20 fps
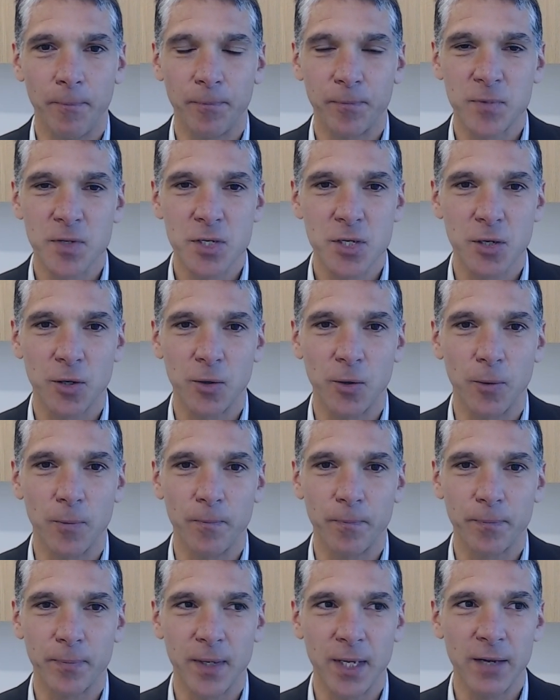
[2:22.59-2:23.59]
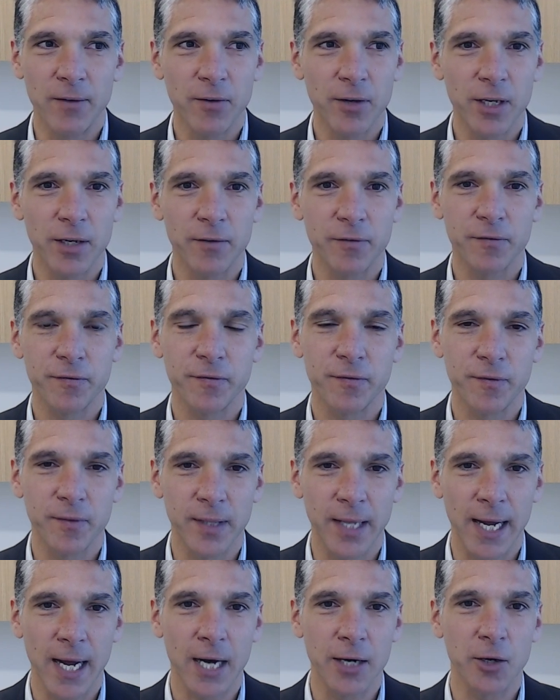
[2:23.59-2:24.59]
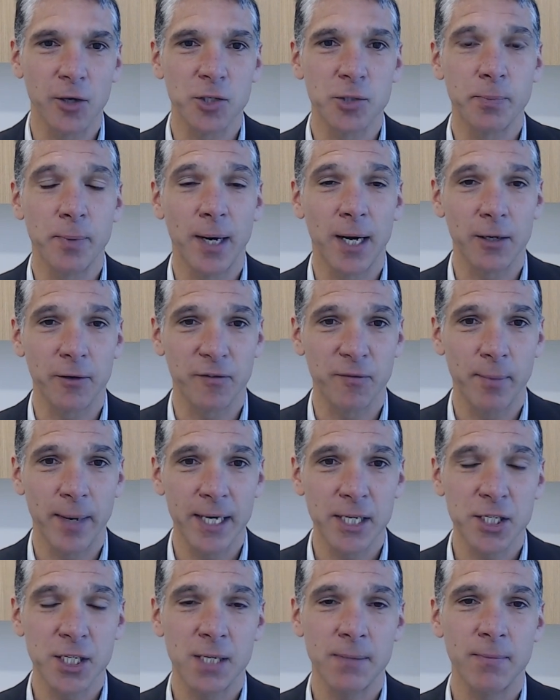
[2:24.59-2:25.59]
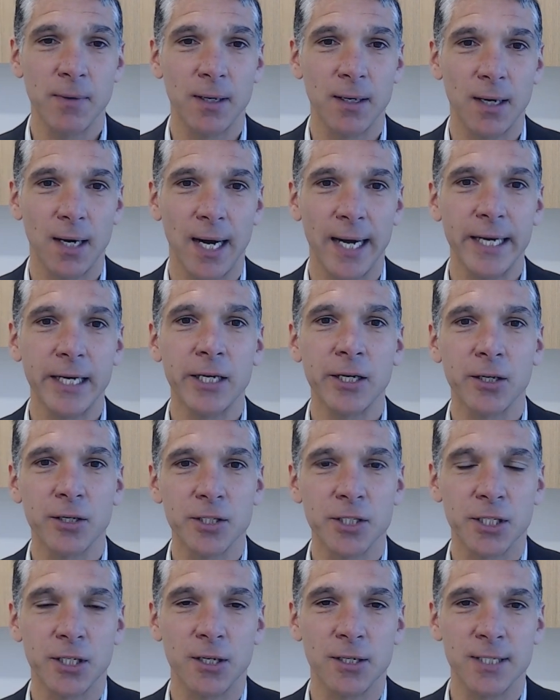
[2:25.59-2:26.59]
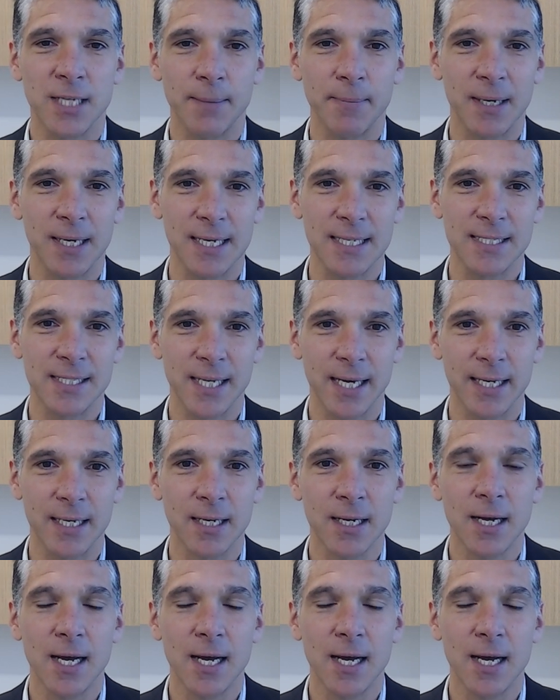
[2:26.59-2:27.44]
So even if they are not part of my team, I consider them, as I said,